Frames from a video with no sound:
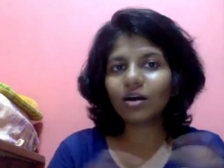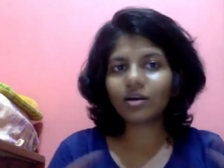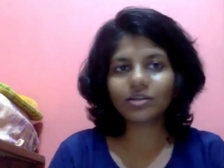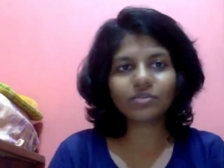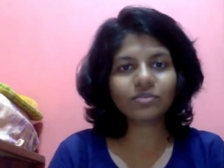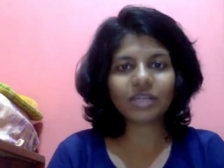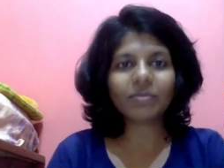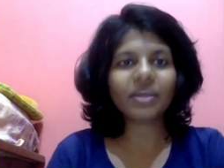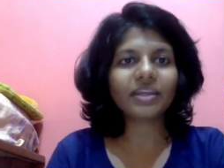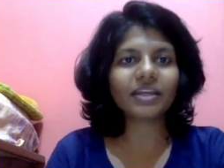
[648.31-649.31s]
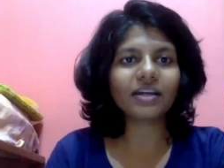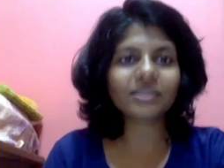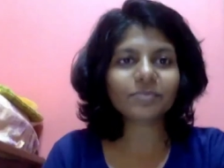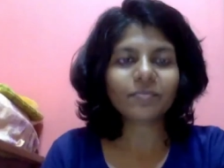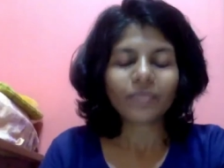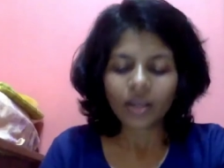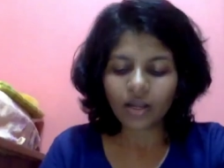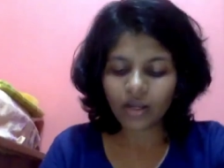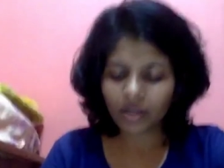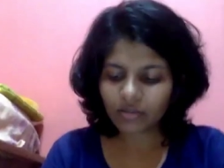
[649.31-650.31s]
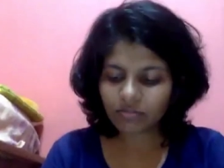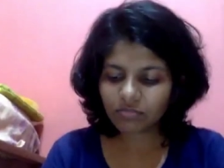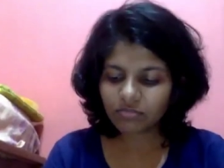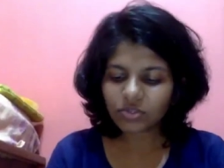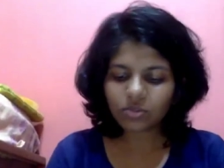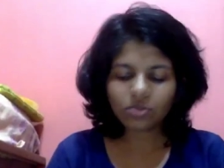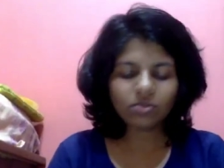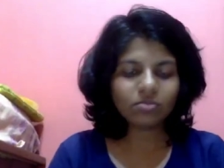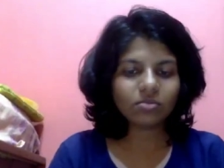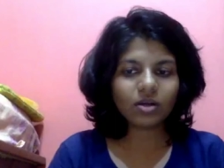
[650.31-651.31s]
you know slum areas. Um, so